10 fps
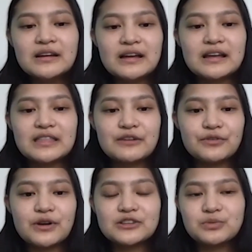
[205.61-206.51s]
And I think
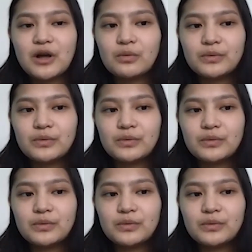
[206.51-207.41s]
for us, we all
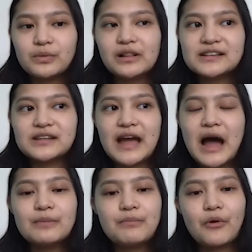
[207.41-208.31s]
realized
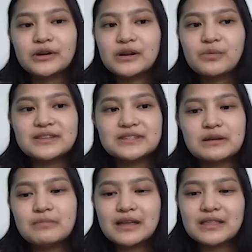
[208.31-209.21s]
like how important it was
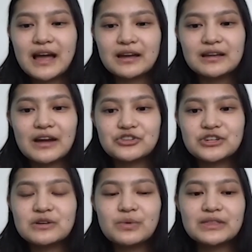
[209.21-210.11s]
to make that
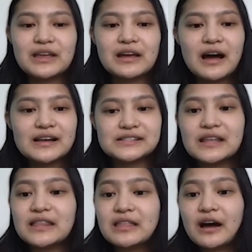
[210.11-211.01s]
connection with like us
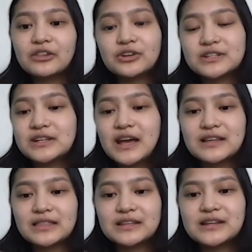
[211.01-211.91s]
and then the other TAs
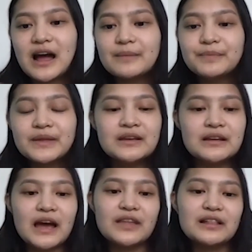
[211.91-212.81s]
at the time,
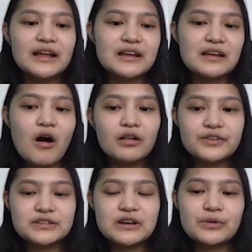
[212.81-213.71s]
and like letting all of
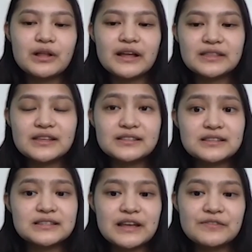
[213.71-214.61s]
us know that like this is a
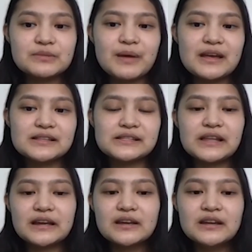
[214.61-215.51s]
safe space, and
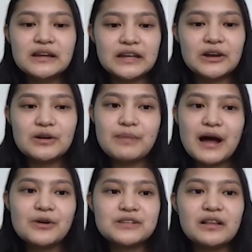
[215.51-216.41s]
like here in
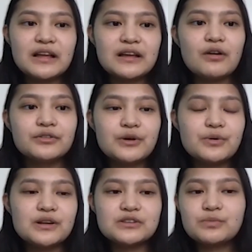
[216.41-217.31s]
Biosci, like although
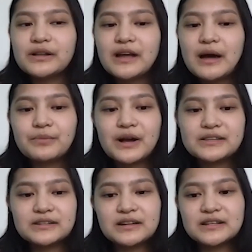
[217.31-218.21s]
it is a really
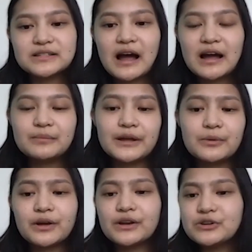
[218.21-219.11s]
unprecedented time,
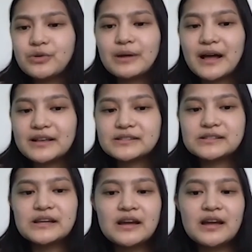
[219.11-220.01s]
like we're going to do our
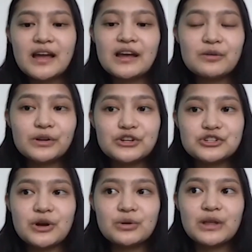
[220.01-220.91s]
best. And it really
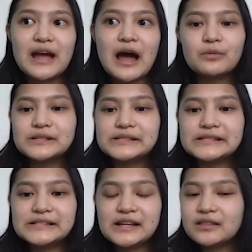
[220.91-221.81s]
showed like how
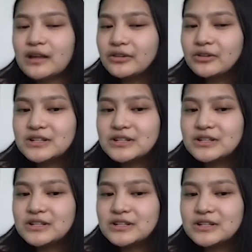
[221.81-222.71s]
resilient the other
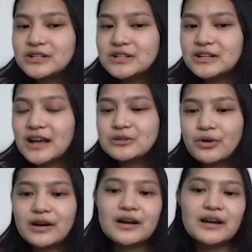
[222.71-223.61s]

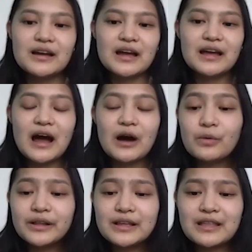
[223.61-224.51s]
TAs were and how
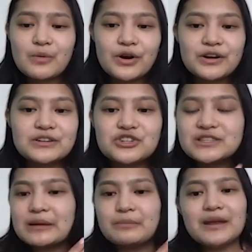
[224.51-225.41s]
willing they were to just
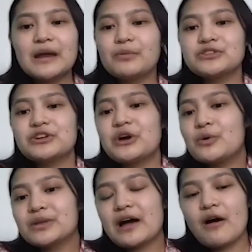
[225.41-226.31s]
like be able to go with
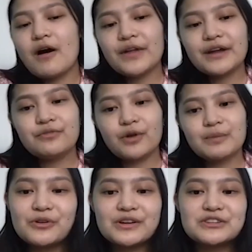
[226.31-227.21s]
that online
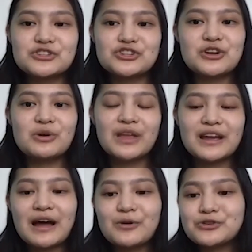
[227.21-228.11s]
format. So it just showed like
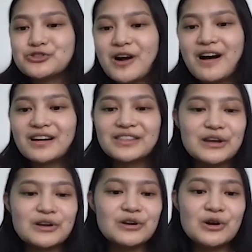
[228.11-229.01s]
how strong and
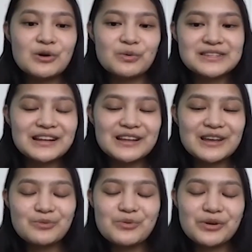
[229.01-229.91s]
like
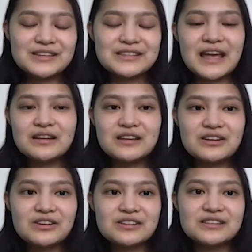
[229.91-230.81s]
resilient we were as
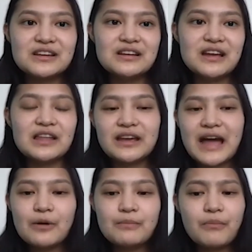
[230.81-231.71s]
Anteaters, and like
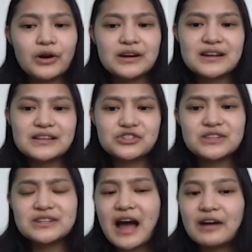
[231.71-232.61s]
how important it is
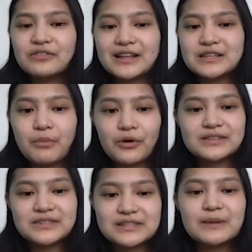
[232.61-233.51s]
just to have that
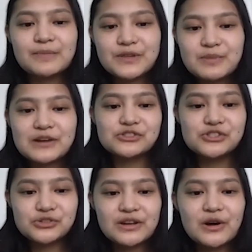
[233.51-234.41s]
support system, especially
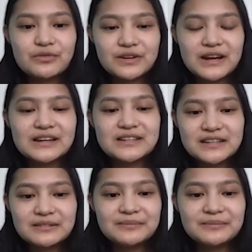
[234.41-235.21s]
during COVID-19.